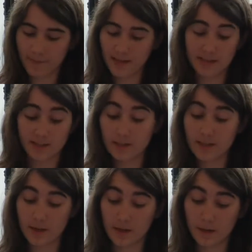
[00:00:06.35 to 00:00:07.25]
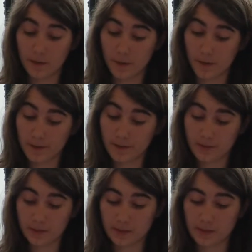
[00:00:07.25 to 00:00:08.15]
He studied hard
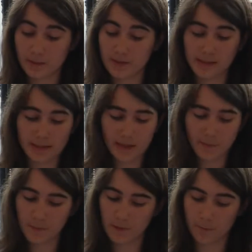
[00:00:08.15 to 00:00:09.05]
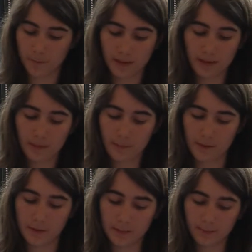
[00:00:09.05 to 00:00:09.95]
until his building had been completely
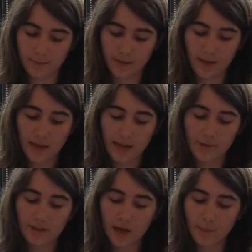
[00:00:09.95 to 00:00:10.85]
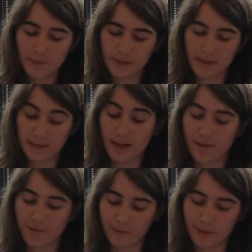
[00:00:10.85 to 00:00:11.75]
built. It was complimented
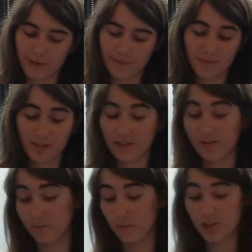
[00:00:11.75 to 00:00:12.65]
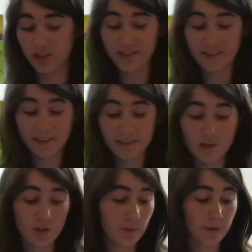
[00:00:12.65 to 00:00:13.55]
everywhere, starting from Washington
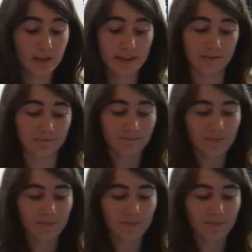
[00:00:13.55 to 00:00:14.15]
to Berlin.